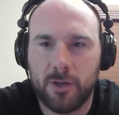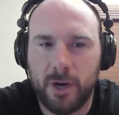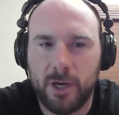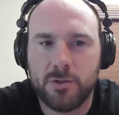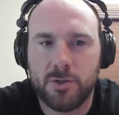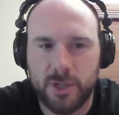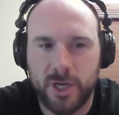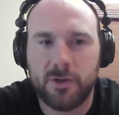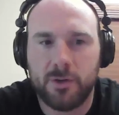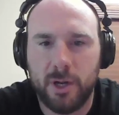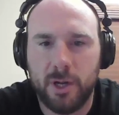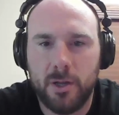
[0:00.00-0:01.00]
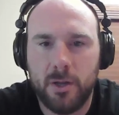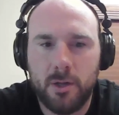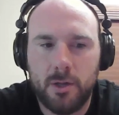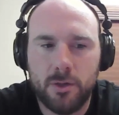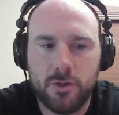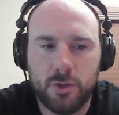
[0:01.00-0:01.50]
the right trajectory
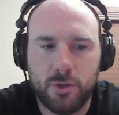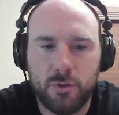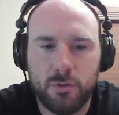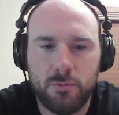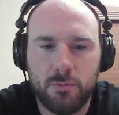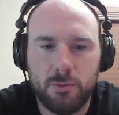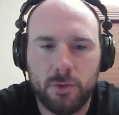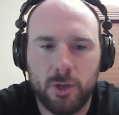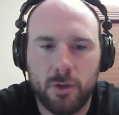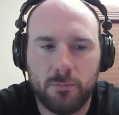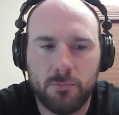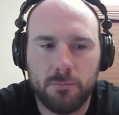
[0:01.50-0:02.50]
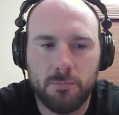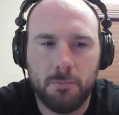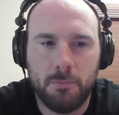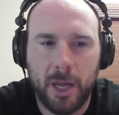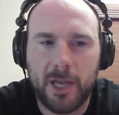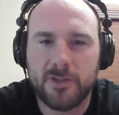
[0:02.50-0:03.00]
to,
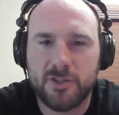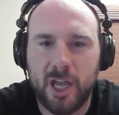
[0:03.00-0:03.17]
make a